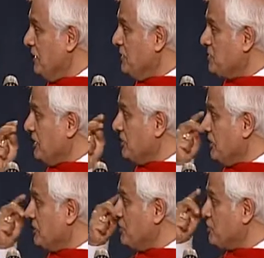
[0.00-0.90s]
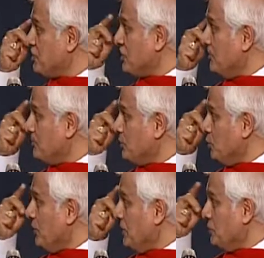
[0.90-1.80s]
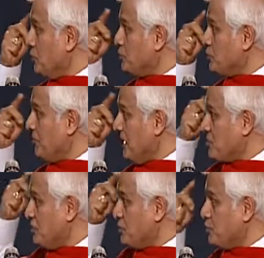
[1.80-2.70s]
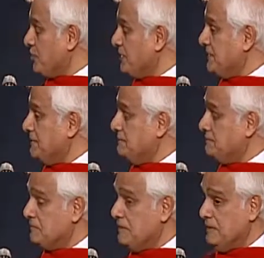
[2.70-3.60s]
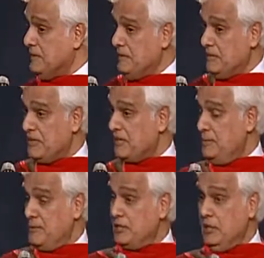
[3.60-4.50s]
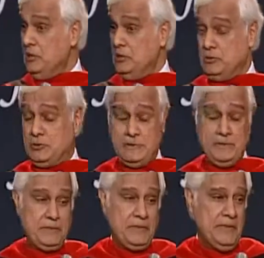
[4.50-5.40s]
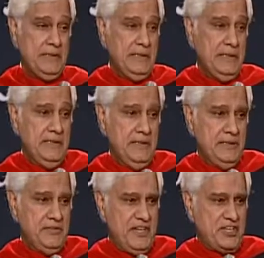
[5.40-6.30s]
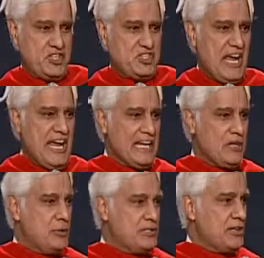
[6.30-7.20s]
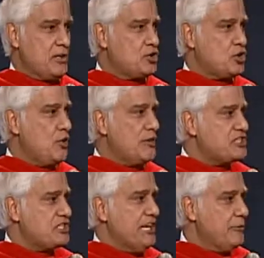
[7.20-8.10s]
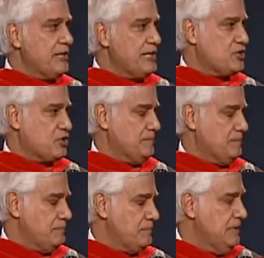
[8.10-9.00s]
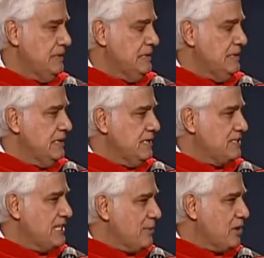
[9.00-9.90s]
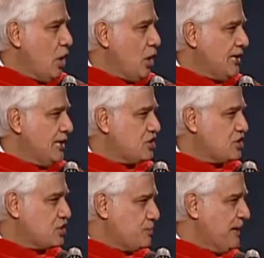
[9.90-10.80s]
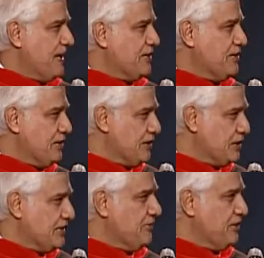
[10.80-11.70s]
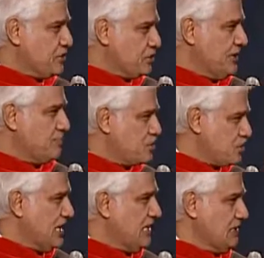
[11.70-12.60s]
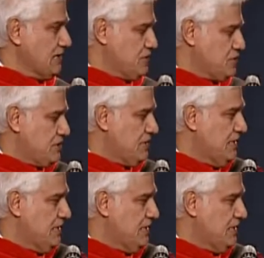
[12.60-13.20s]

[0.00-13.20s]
tell that the sculptor well those passions read. They come and go. They stand with an authoritarianism, a demagogic splendor given to themselves.